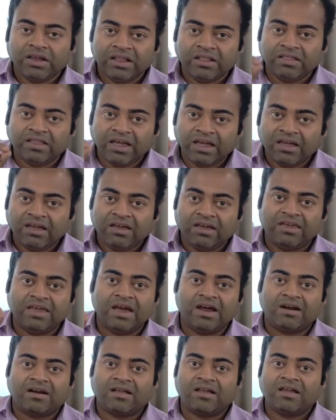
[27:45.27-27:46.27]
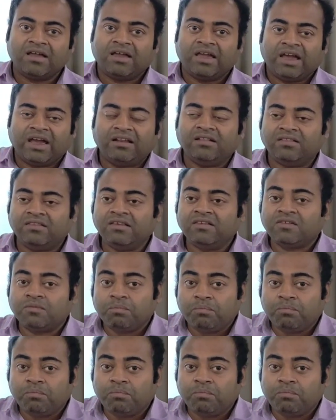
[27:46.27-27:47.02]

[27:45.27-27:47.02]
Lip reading: in the air, and this